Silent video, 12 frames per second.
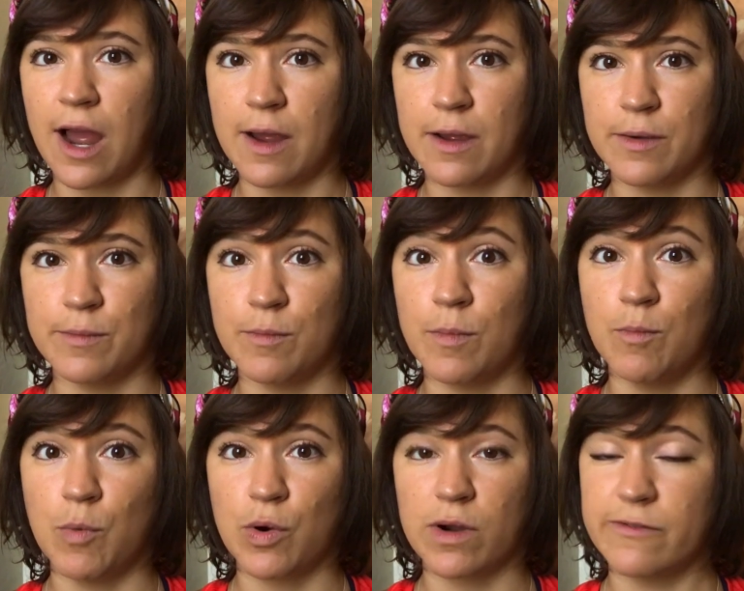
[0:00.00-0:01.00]
I am
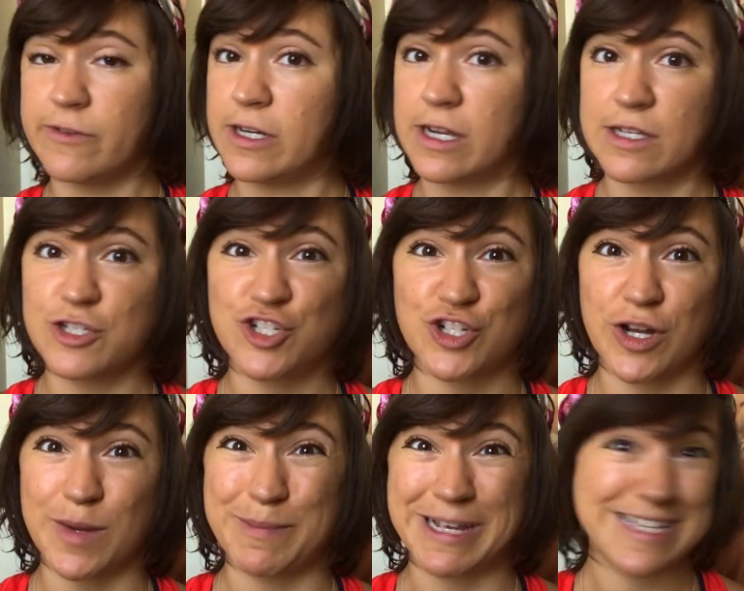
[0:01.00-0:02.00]
more of an
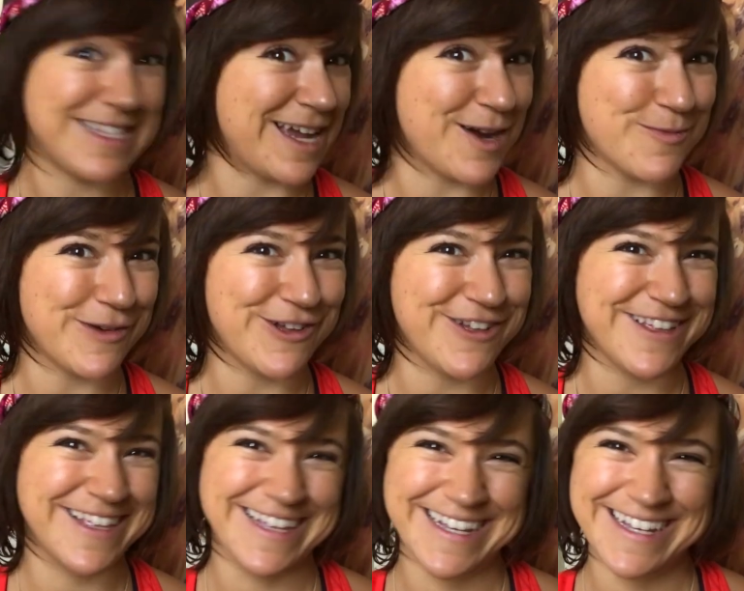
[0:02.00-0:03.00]
extreme example.